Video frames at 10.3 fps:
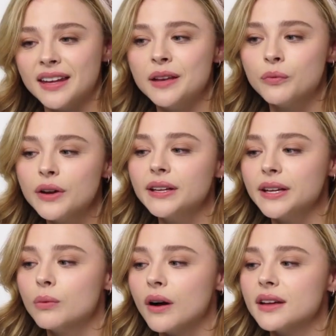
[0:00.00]
he
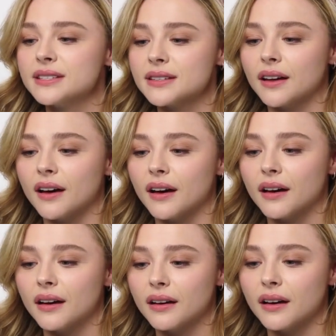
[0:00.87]
really was
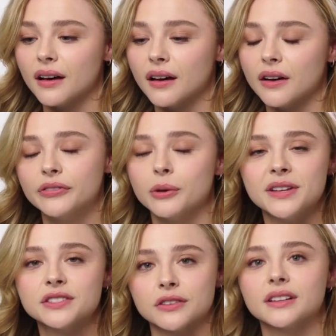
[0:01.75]
a film
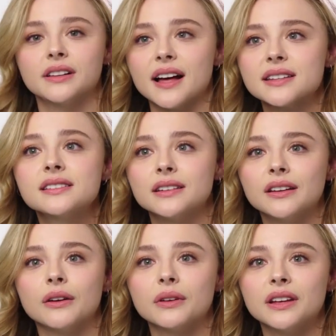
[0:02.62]
history class.
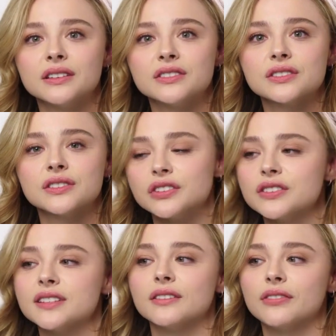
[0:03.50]
You know, he is just such a
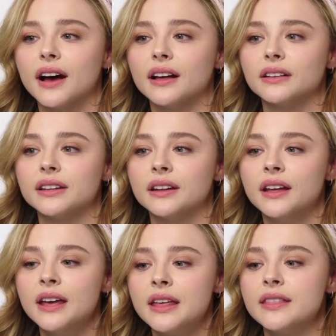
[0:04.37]
cinephile, and
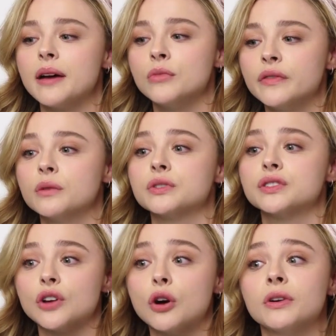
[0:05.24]
that movie
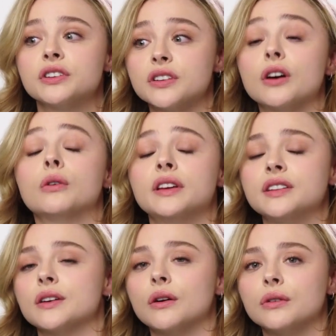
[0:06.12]
was so much so
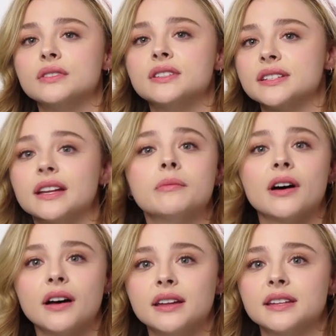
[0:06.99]
his ode to
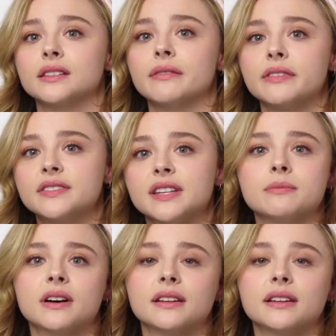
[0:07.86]
cinema and his love of cinema.